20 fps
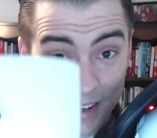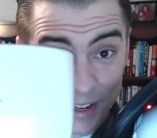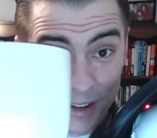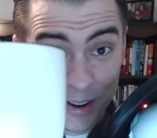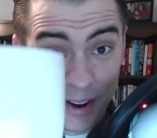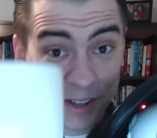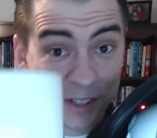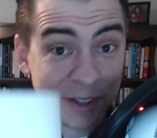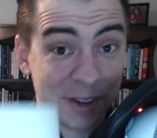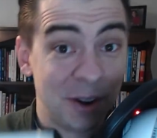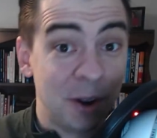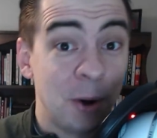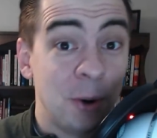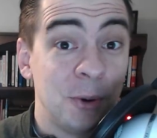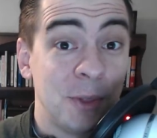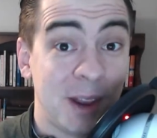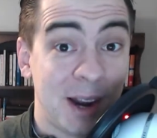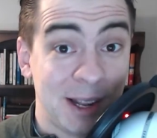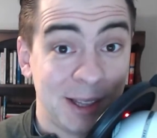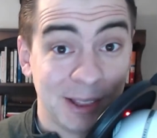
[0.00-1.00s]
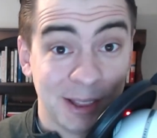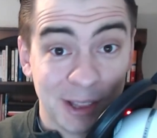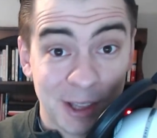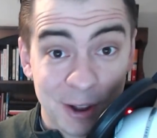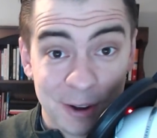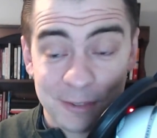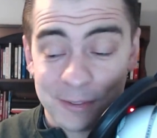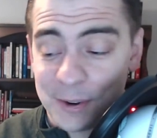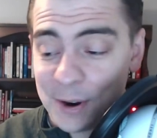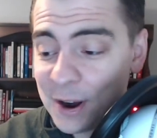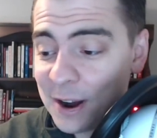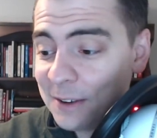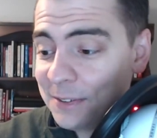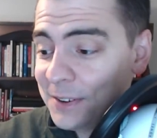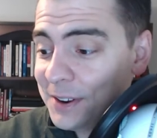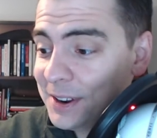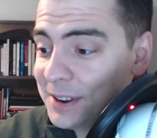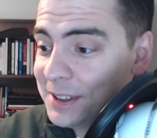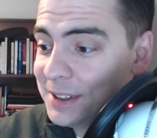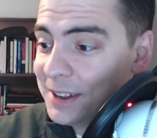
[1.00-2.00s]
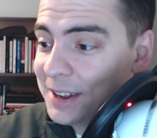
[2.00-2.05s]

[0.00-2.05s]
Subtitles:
You guys know that I love coffee.